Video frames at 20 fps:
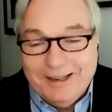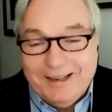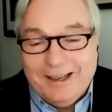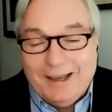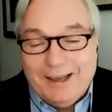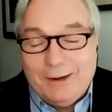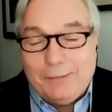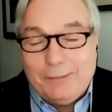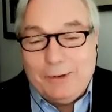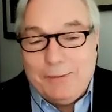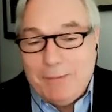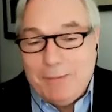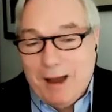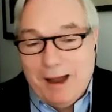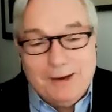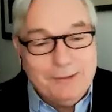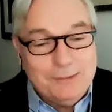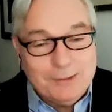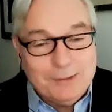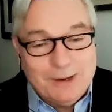And it
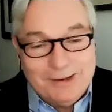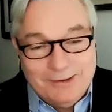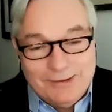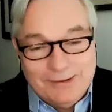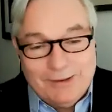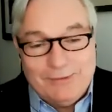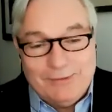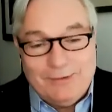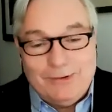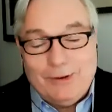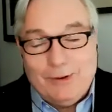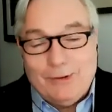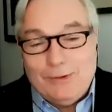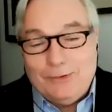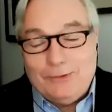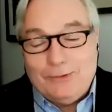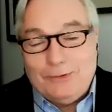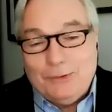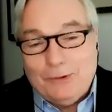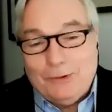reminds me, I just have to tell
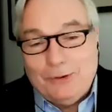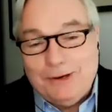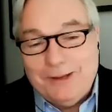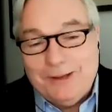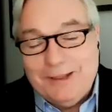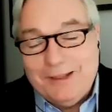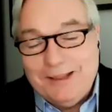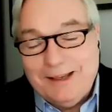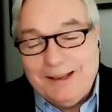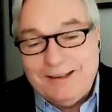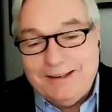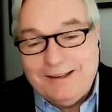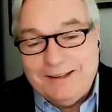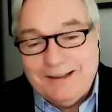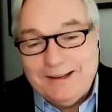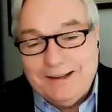this story that